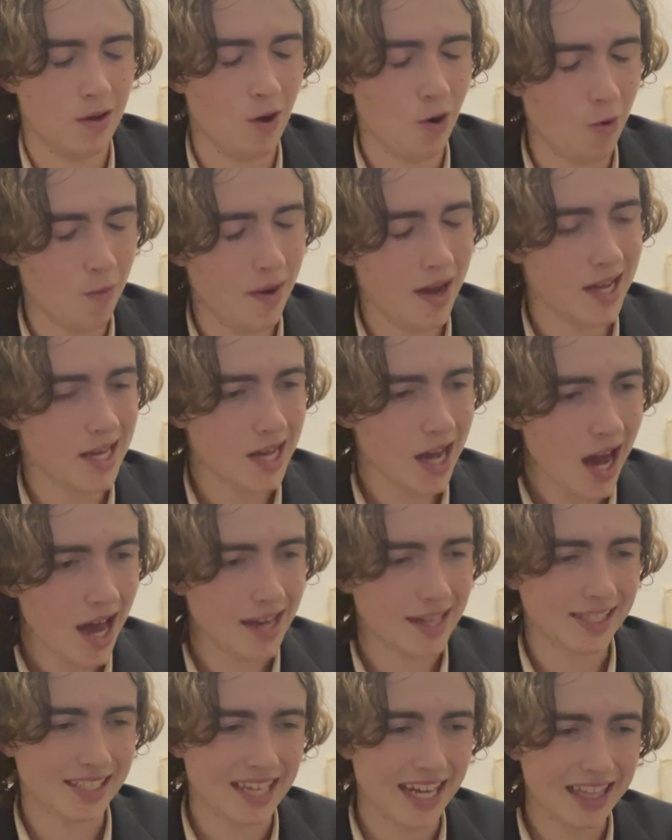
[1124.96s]
Oh my god,
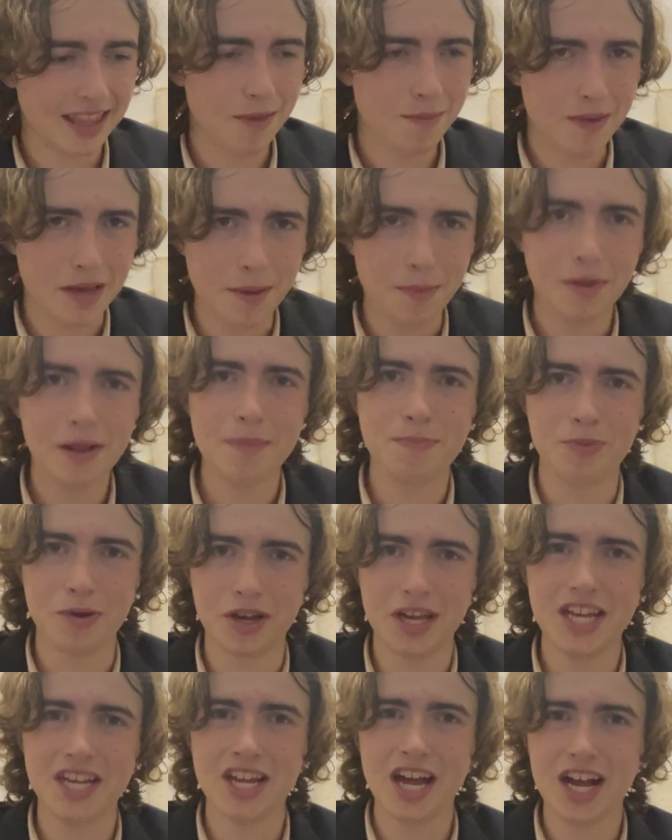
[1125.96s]
it's like the people at
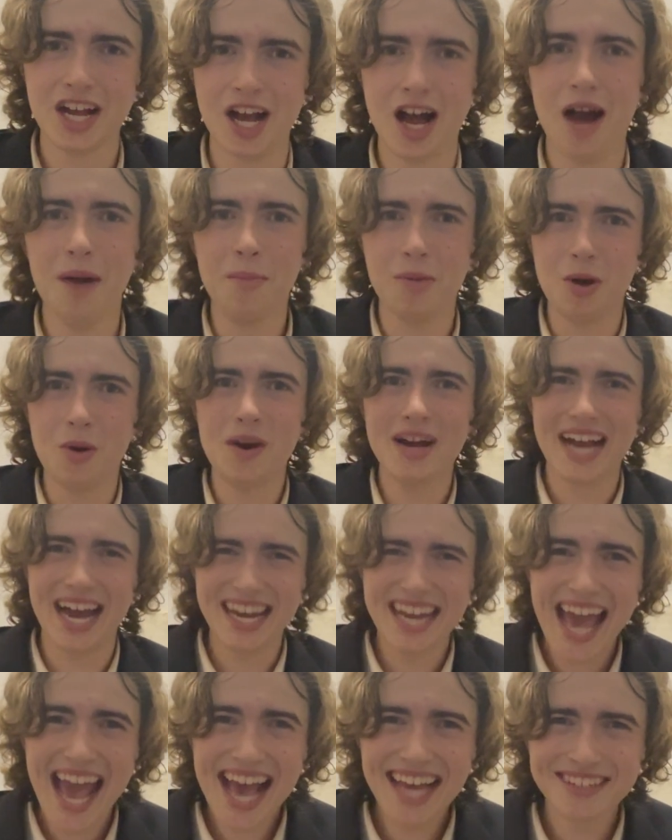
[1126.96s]
Booking.com know what kind
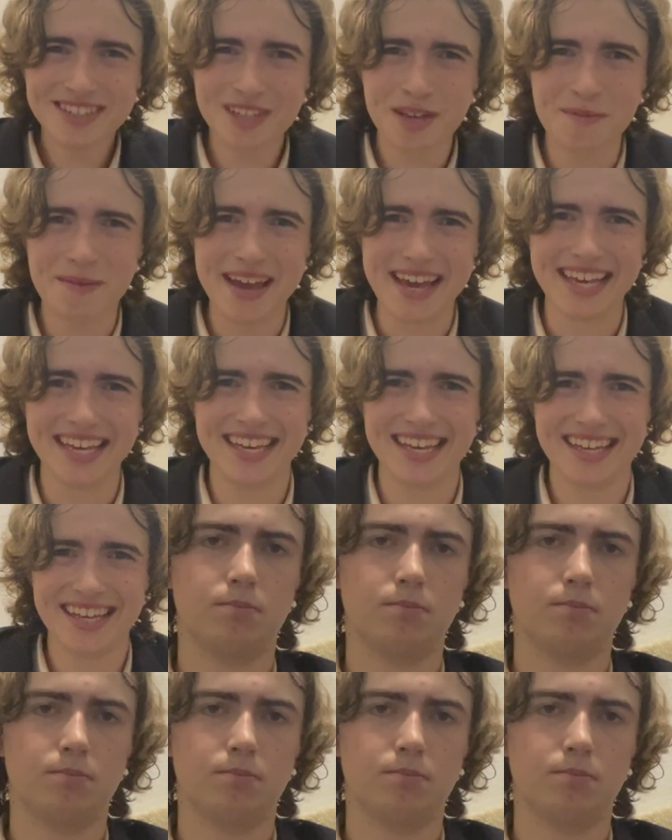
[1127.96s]
of ads to make.